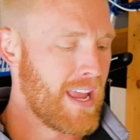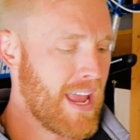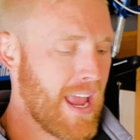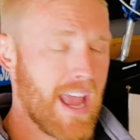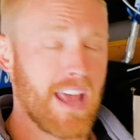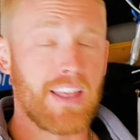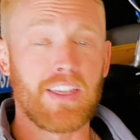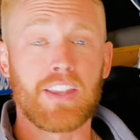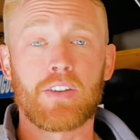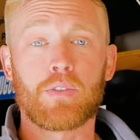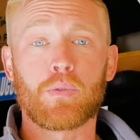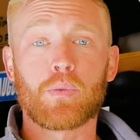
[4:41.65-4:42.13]

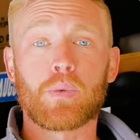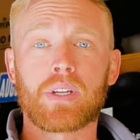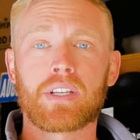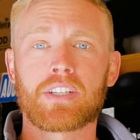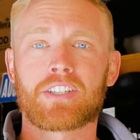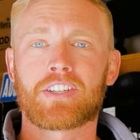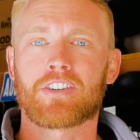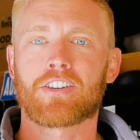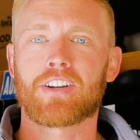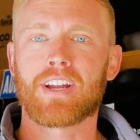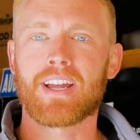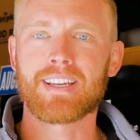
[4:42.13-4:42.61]
And then
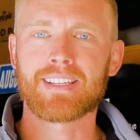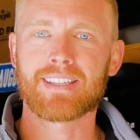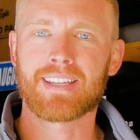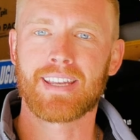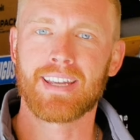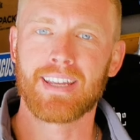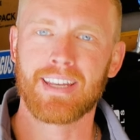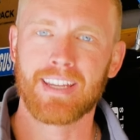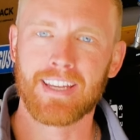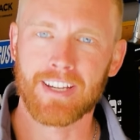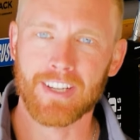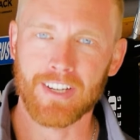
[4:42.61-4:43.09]
winter has
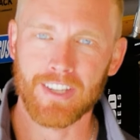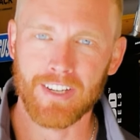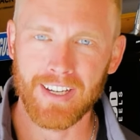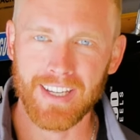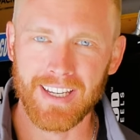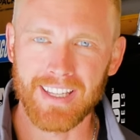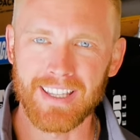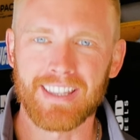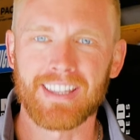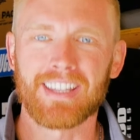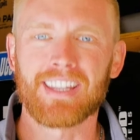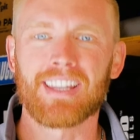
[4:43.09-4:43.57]
hit here
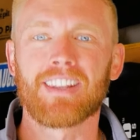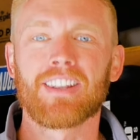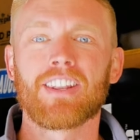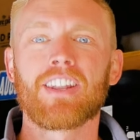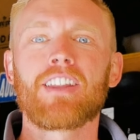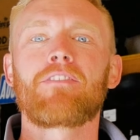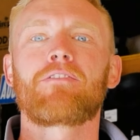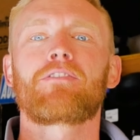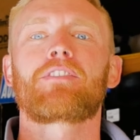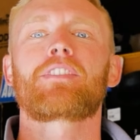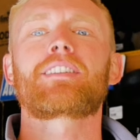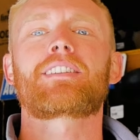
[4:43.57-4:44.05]
in the
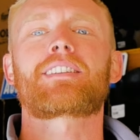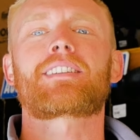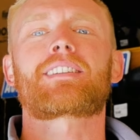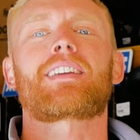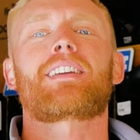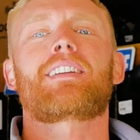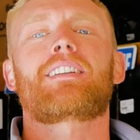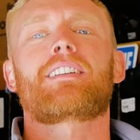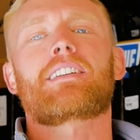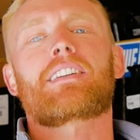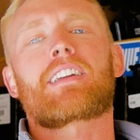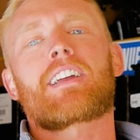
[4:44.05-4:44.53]
lovely
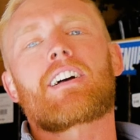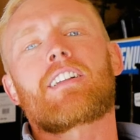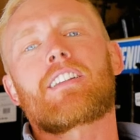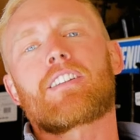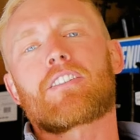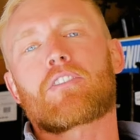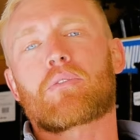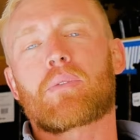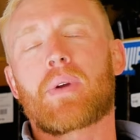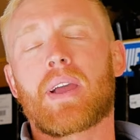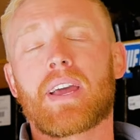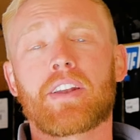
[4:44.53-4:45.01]
state of
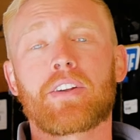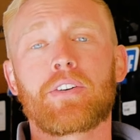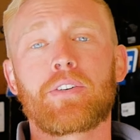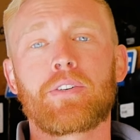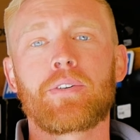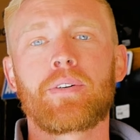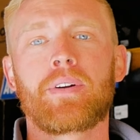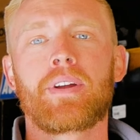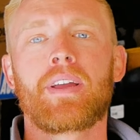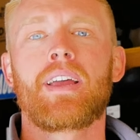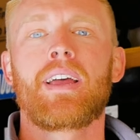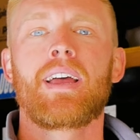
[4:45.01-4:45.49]

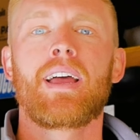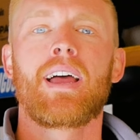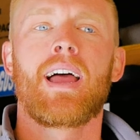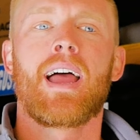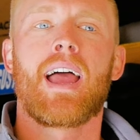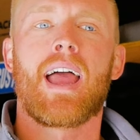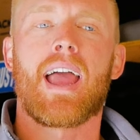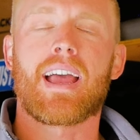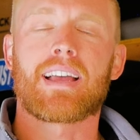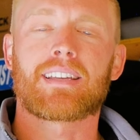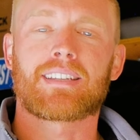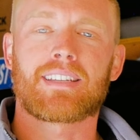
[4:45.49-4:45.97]
Colorado,
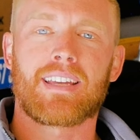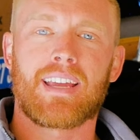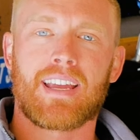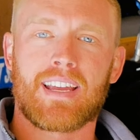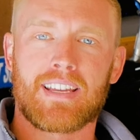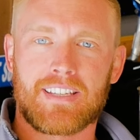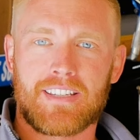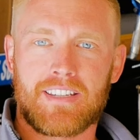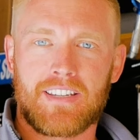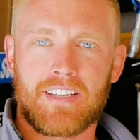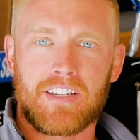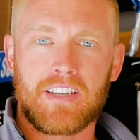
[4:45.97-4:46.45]
as it
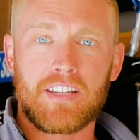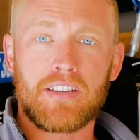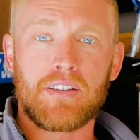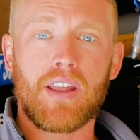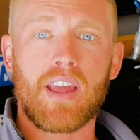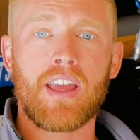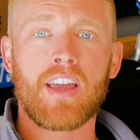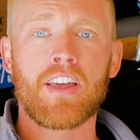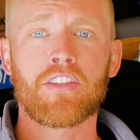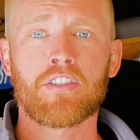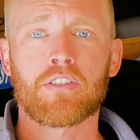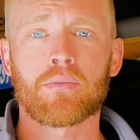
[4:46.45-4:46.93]
has done in
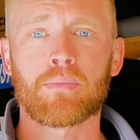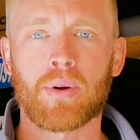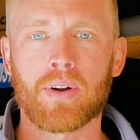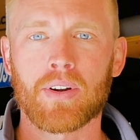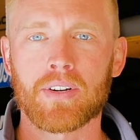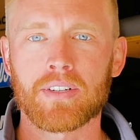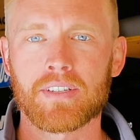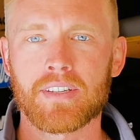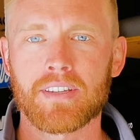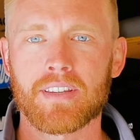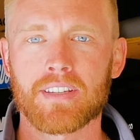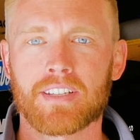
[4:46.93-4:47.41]
other
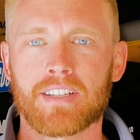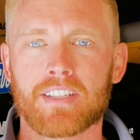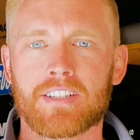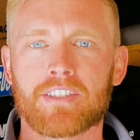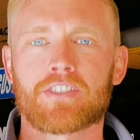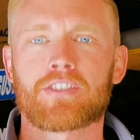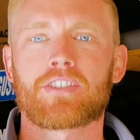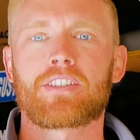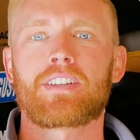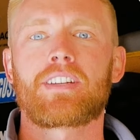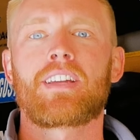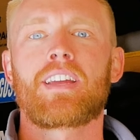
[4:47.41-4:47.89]
parts of the
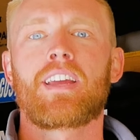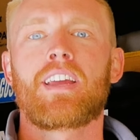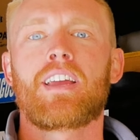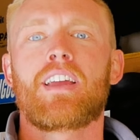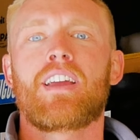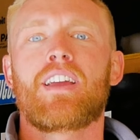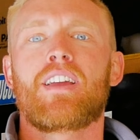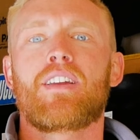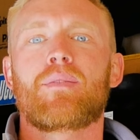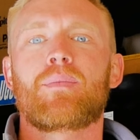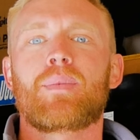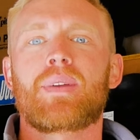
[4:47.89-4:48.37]
country,
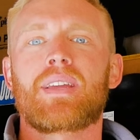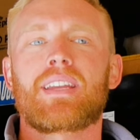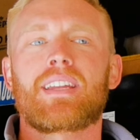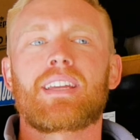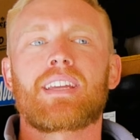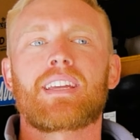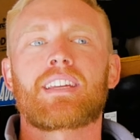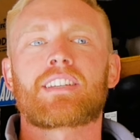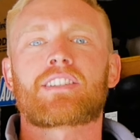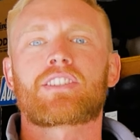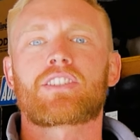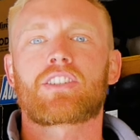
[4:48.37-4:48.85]

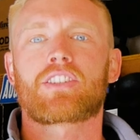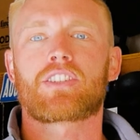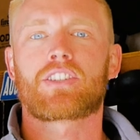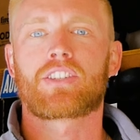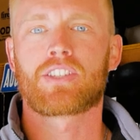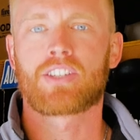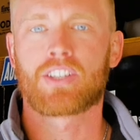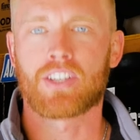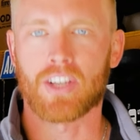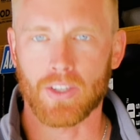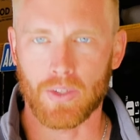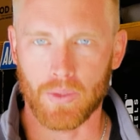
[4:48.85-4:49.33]
meaning it's
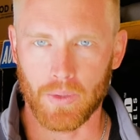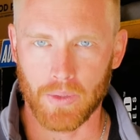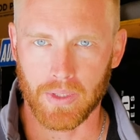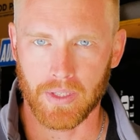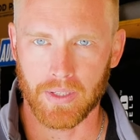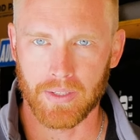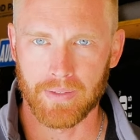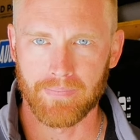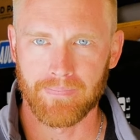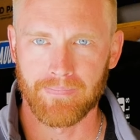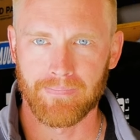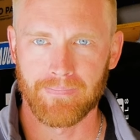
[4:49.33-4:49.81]

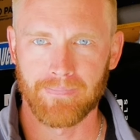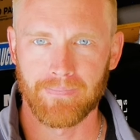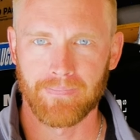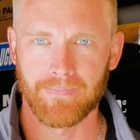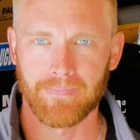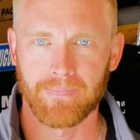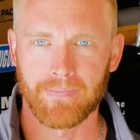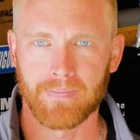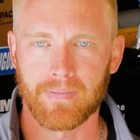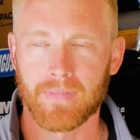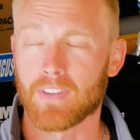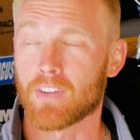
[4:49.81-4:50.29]
cold.
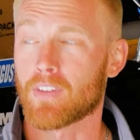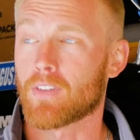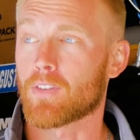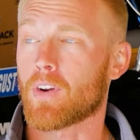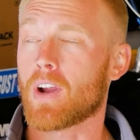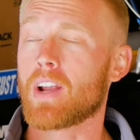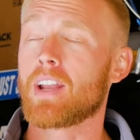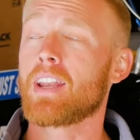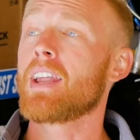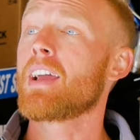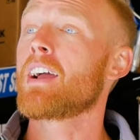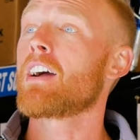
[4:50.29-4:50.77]

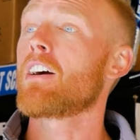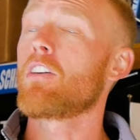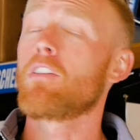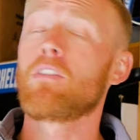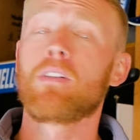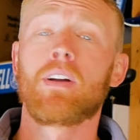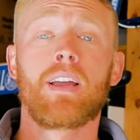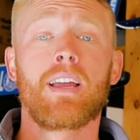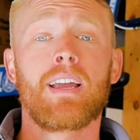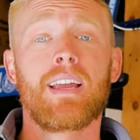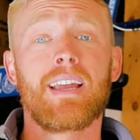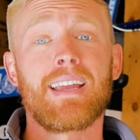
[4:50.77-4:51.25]
Right
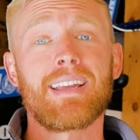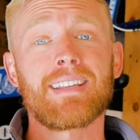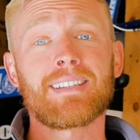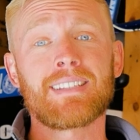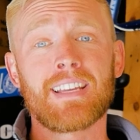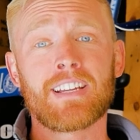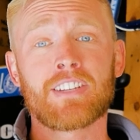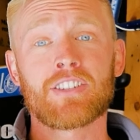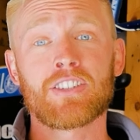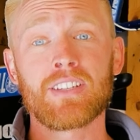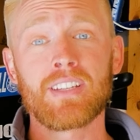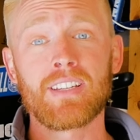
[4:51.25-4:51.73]
now, it's
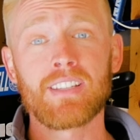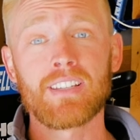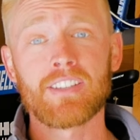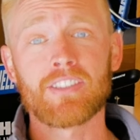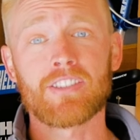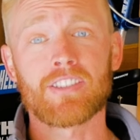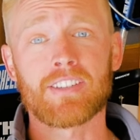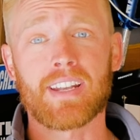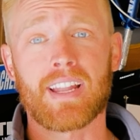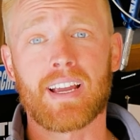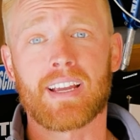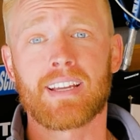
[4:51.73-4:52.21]
actually a
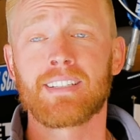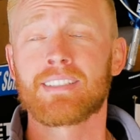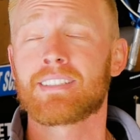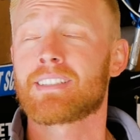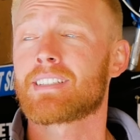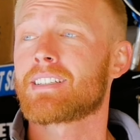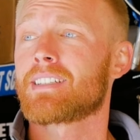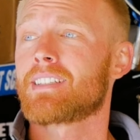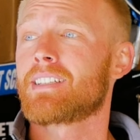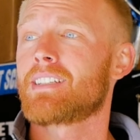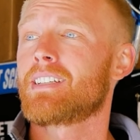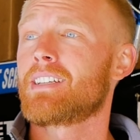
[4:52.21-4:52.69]
little
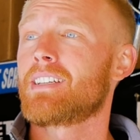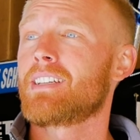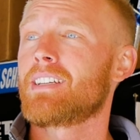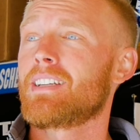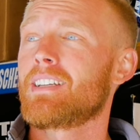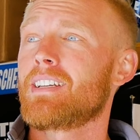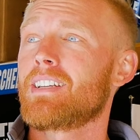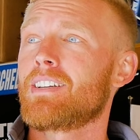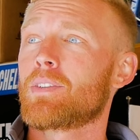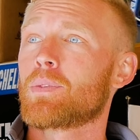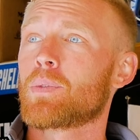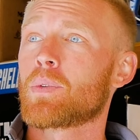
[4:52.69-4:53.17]
nice.
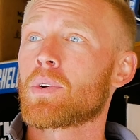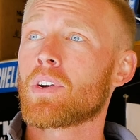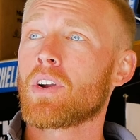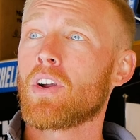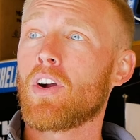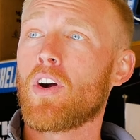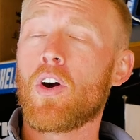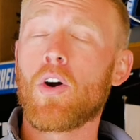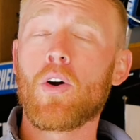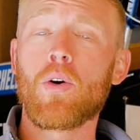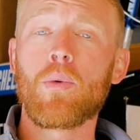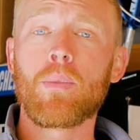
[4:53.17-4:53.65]
We're
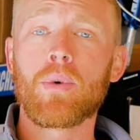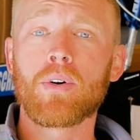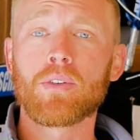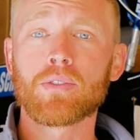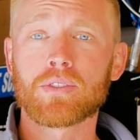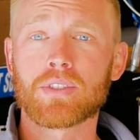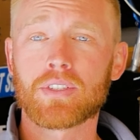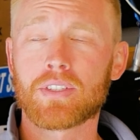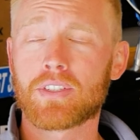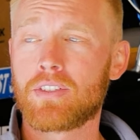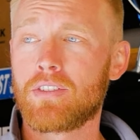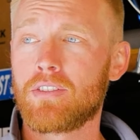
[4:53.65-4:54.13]

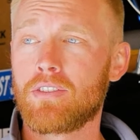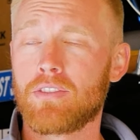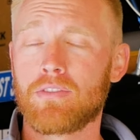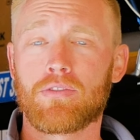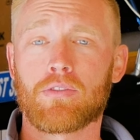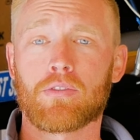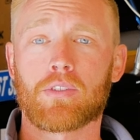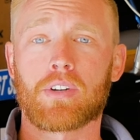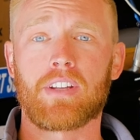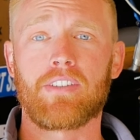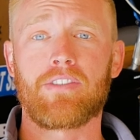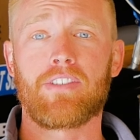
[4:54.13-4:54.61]
almost to
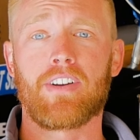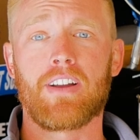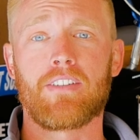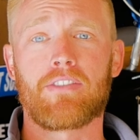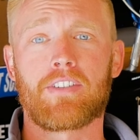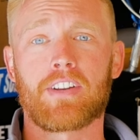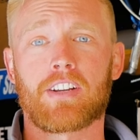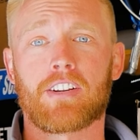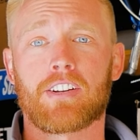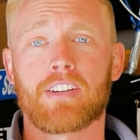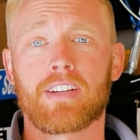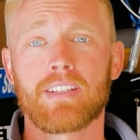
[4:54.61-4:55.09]
45
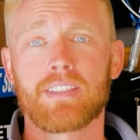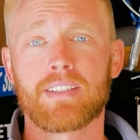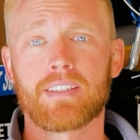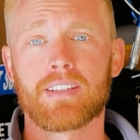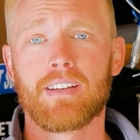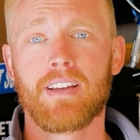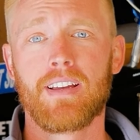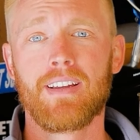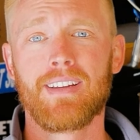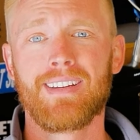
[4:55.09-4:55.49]
degrees.